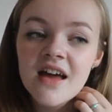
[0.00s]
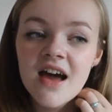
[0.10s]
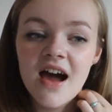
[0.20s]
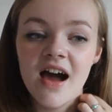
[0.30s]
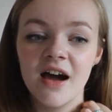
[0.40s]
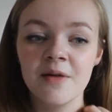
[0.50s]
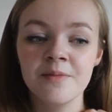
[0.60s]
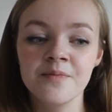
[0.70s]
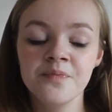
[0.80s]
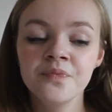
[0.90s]

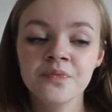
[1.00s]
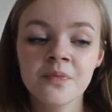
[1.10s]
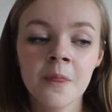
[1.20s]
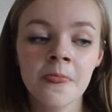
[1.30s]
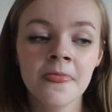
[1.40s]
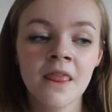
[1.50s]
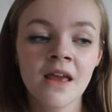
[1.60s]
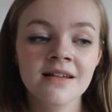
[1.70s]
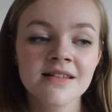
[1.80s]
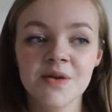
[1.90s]

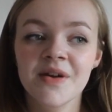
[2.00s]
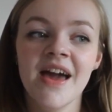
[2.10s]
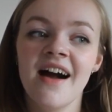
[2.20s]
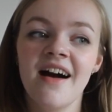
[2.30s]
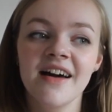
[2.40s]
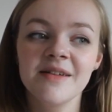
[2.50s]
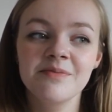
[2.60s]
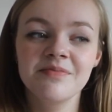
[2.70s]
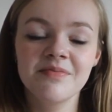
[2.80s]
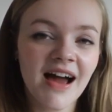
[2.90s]
So yeah, I
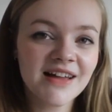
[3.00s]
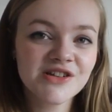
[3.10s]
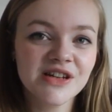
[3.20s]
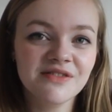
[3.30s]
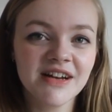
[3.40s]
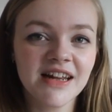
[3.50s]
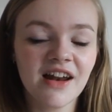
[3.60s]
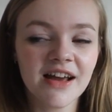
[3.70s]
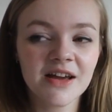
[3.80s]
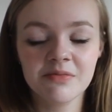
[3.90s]
actually really
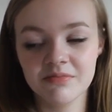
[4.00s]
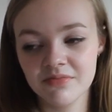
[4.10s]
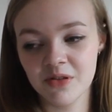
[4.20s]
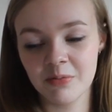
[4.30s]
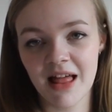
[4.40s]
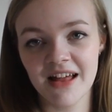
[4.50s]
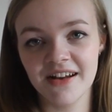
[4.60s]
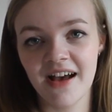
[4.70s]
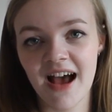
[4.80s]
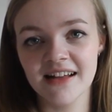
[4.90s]
like the
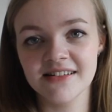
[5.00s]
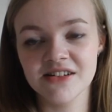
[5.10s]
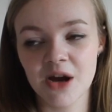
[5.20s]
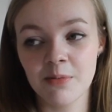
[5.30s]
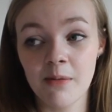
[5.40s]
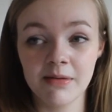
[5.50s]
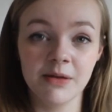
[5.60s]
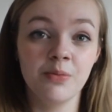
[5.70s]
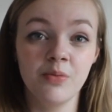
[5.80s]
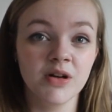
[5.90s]
planner, and I
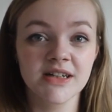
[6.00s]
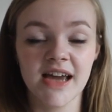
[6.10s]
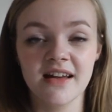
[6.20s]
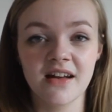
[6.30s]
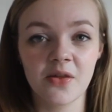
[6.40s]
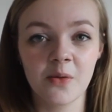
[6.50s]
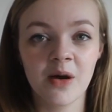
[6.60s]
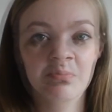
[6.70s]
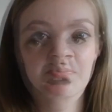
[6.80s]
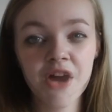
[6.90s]
probably would get another
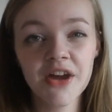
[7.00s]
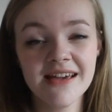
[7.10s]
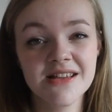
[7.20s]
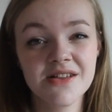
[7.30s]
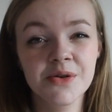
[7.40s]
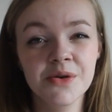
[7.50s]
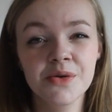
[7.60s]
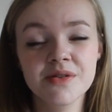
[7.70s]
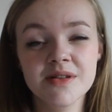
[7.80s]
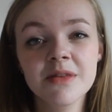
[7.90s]
one. Okay,
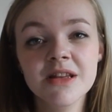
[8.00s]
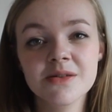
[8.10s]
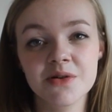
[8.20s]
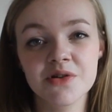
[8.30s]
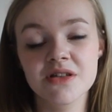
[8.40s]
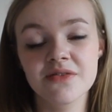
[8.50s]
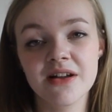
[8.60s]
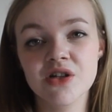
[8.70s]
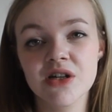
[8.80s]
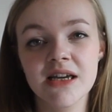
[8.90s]
so some of these questions have
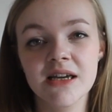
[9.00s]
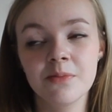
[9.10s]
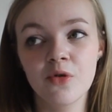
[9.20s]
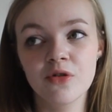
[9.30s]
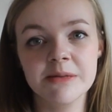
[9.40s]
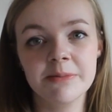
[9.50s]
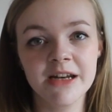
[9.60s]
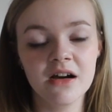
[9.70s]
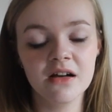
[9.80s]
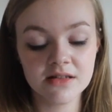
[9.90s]
actually already been
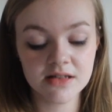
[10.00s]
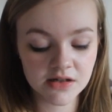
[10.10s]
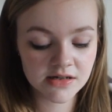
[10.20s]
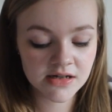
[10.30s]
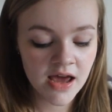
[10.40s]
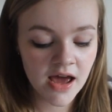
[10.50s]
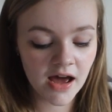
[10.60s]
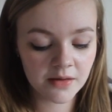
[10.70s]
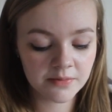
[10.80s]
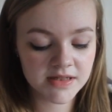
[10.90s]
answered,
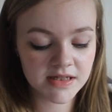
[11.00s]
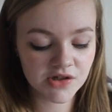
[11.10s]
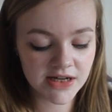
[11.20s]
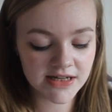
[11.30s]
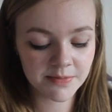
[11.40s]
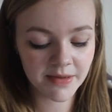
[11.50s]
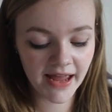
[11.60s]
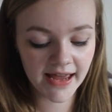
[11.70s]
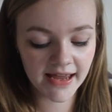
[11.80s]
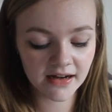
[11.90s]
such as
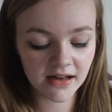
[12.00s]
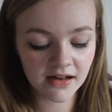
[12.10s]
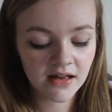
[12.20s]
Michaela